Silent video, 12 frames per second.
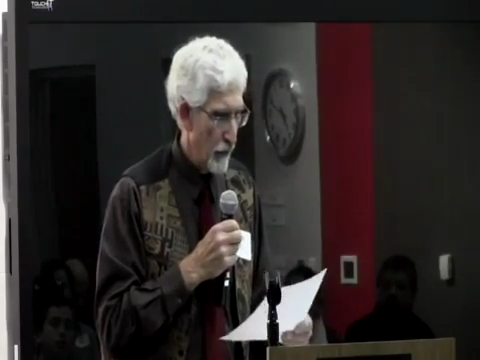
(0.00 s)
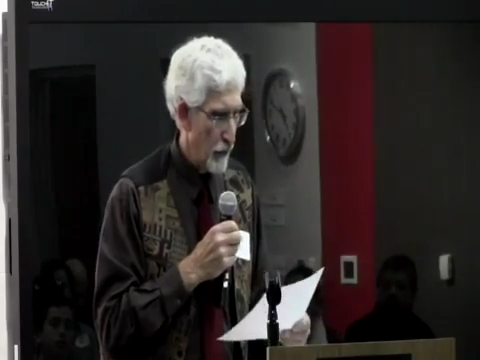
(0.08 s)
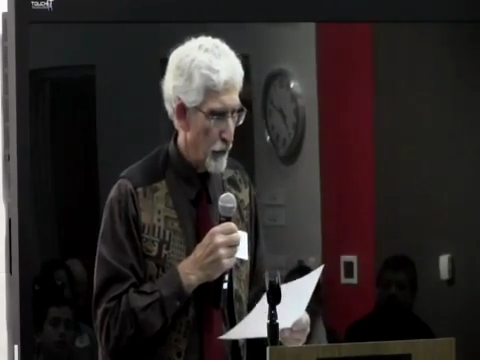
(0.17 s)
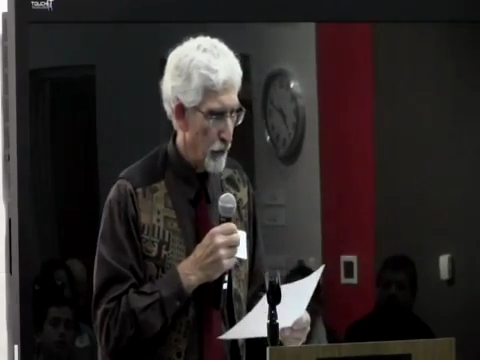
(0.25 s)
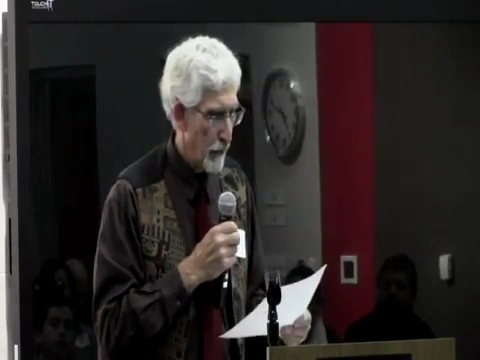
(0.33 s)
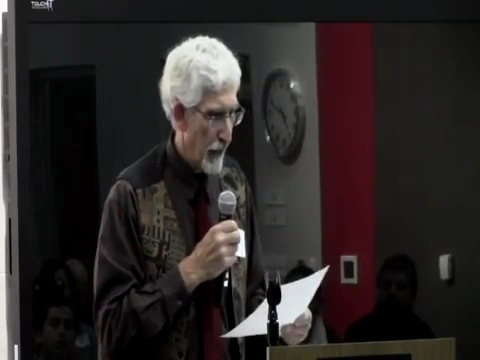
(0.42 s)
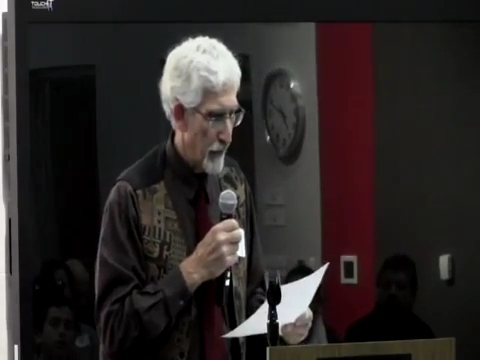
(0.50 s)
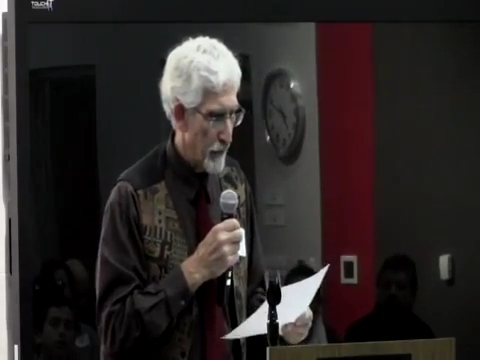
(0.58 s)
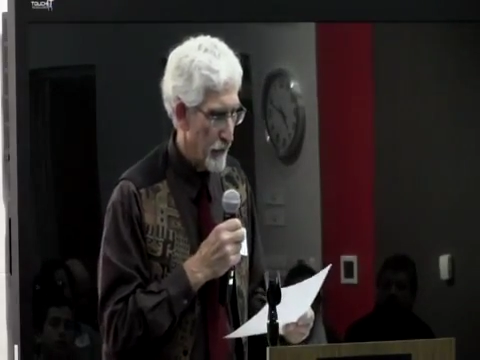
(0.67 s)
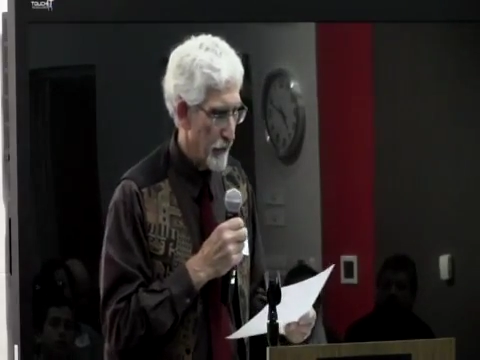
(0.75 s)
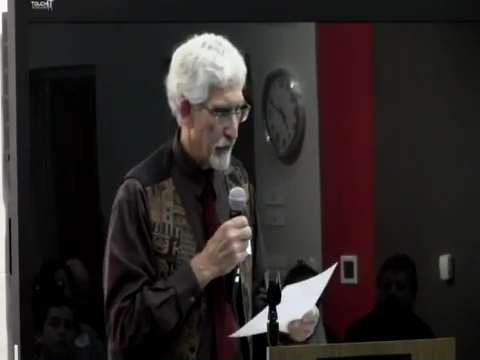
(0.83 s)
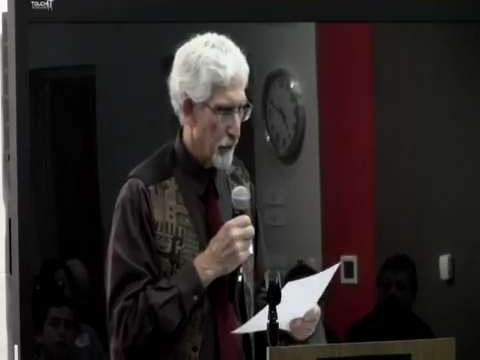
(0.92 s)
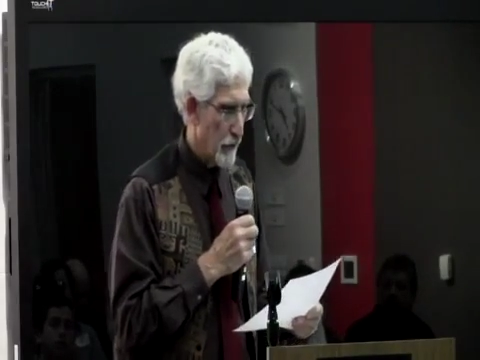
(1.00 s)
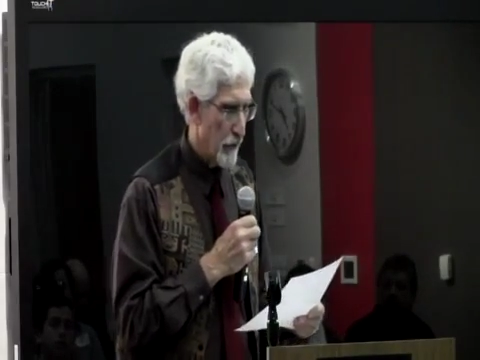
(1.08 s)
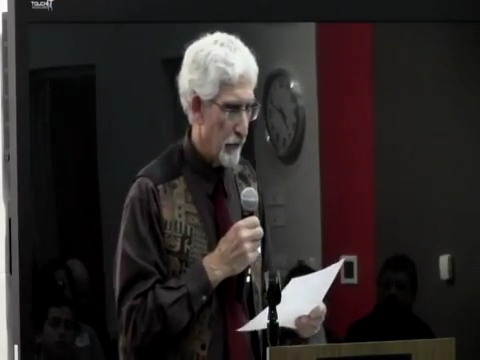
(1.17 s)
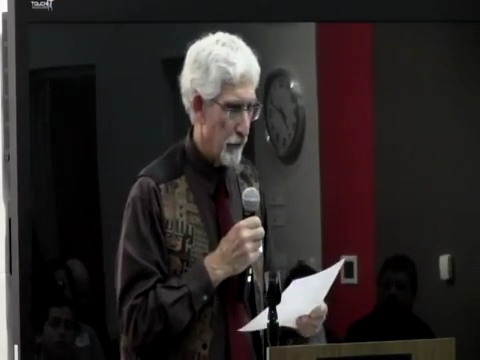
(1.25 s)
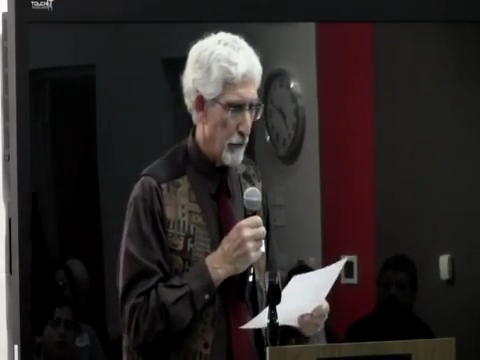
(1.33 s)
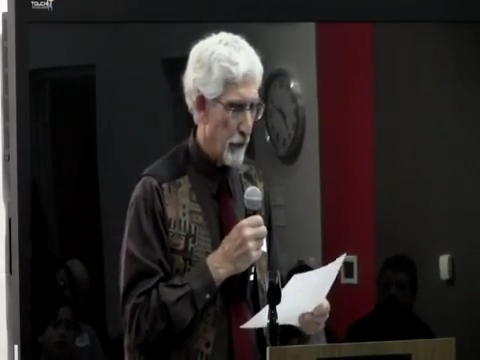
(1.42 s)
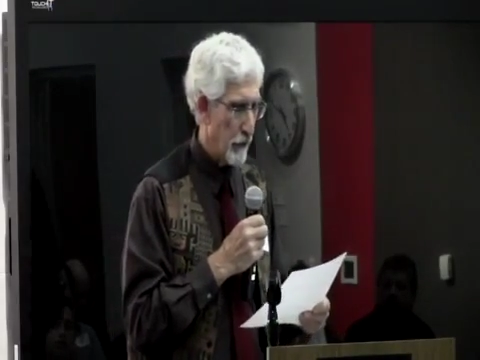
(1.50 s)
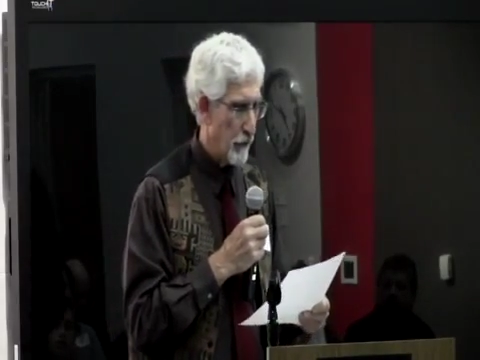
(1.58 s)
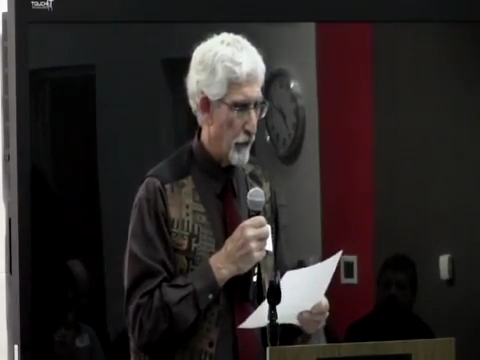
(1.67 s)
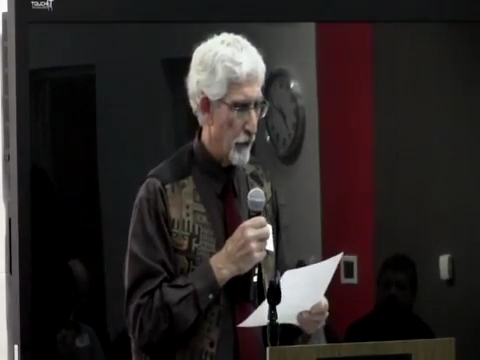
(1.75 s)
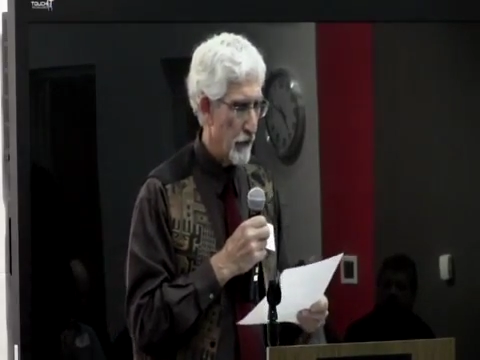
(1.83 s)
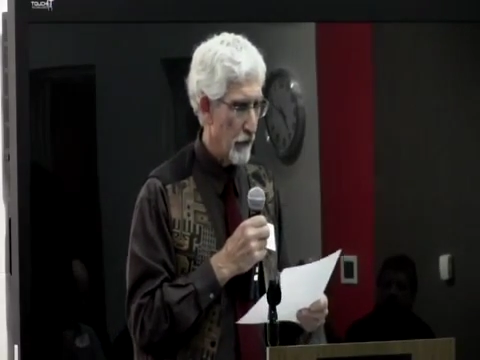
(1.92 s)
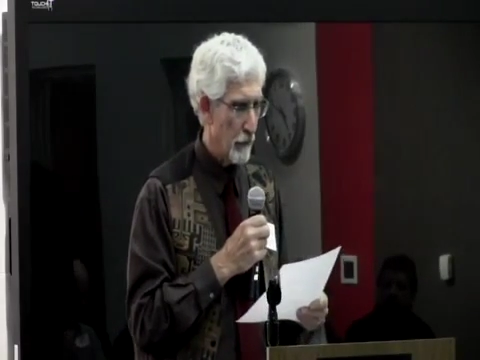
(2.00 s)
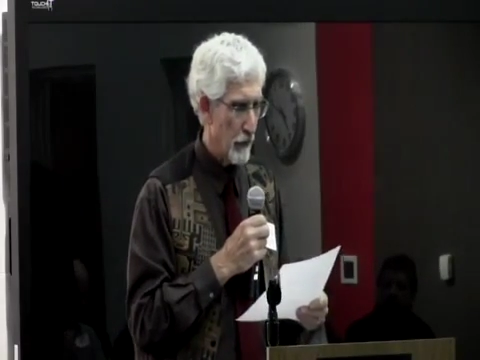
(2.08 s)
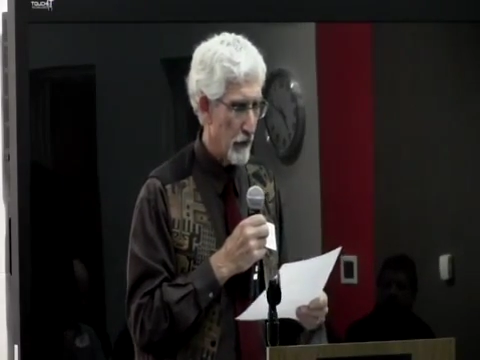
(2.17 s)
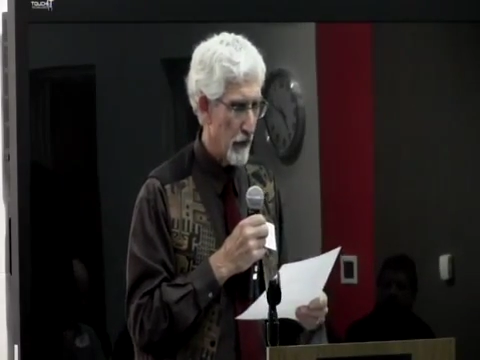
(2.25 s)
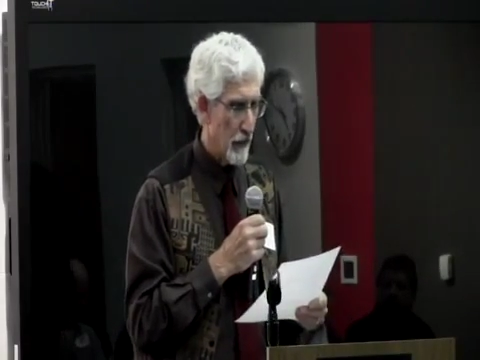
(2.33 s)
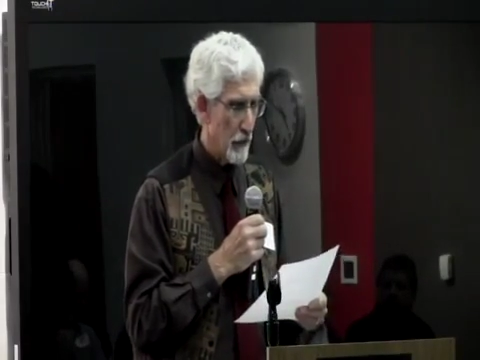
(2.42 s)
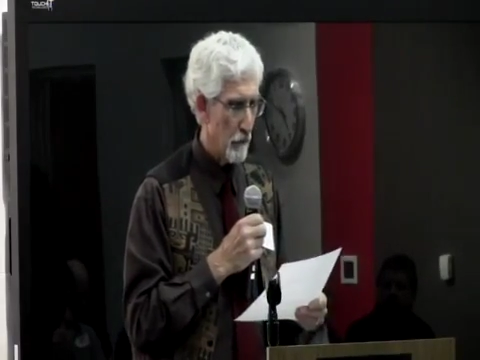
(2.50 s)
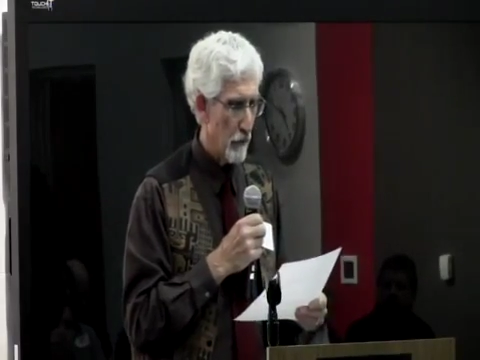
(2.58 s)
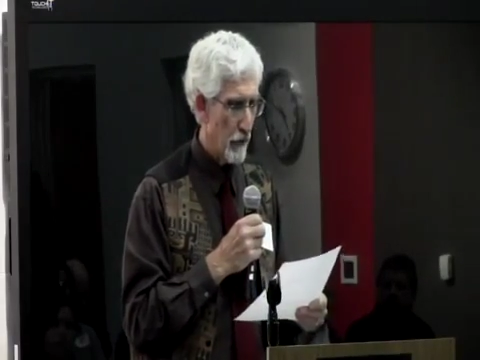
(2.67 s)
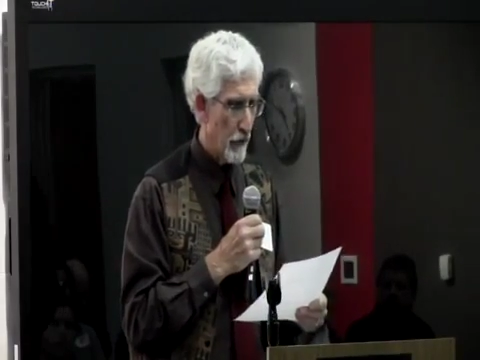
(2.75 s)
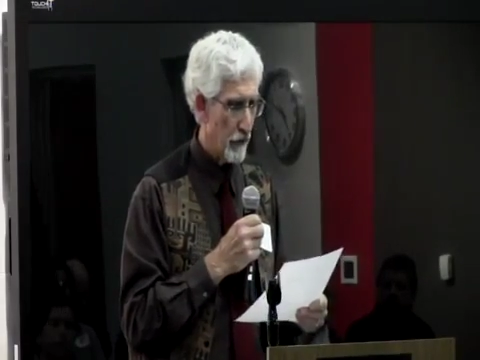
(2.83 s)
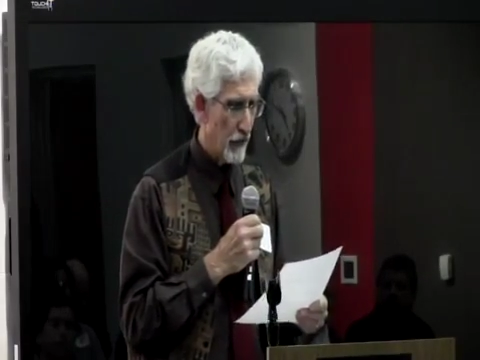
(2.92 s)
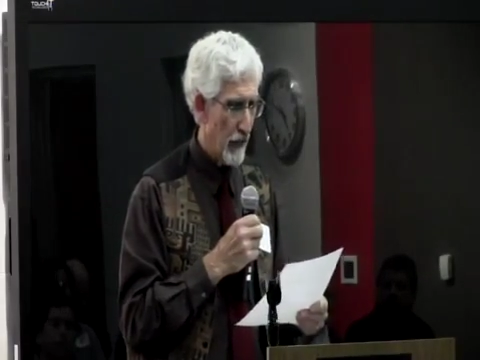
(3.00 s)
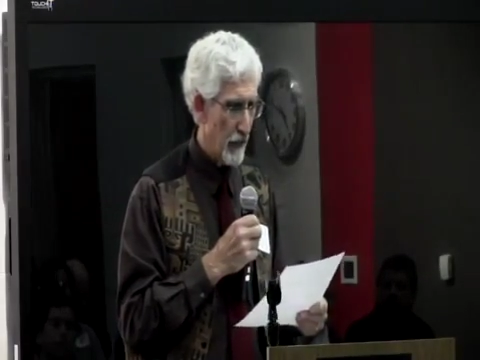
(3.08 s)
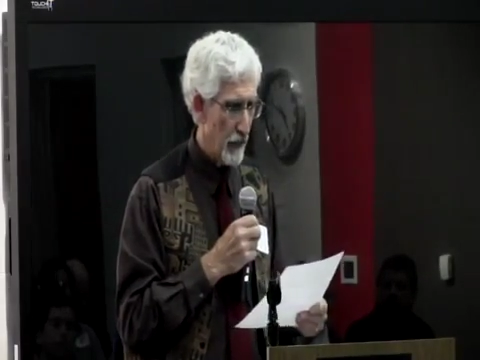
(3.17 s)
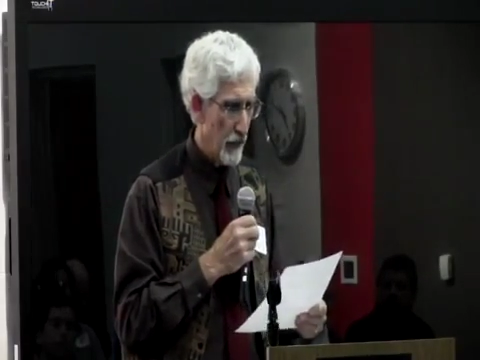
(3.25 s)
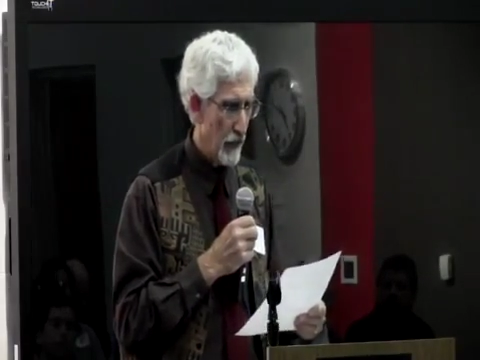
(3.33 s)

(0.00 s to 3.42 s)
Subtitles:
holds a bachelor's degree from the University of Wisconsin-Parkside